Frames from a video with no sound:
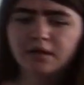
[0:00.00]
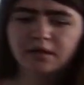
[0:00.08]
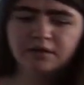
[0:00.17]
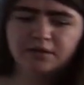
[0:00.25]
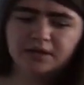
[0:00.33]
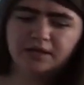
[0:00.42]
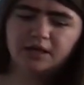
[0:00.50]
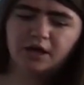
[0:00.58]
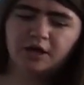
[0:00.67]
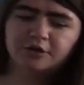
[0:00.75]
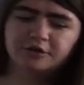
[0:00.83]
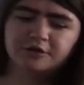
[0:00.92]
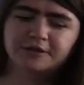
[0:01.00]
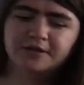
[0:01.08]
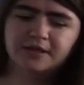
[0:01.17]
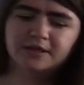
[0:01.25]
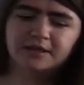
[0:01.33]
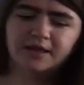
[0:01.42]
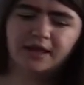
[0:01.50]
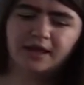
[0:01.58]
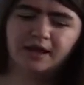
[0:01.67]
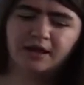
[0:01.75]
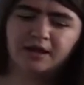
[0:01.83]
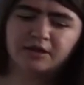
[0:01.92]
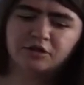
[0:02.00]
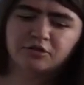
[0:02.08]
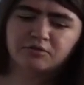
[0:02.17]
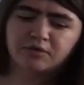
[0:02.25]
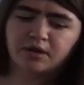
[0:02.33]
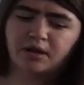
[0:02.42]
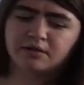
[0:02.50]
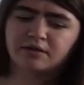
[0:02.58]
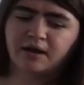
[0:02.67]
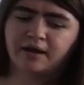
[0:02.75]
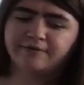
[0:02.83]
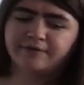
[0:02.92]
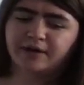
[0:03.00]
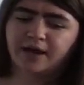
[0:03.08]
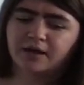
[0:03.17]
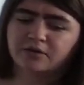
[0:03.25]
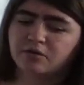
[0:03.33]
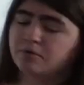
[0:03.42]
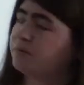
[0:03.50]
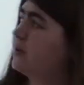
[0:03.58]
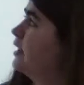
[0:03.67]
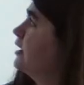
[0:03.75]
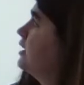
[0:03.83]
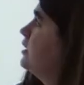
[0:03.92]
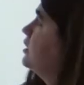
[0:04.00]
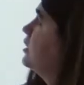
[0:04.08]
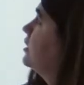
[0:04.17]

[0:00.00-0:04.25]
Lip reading: The other thing that I just realized I forgot to write in here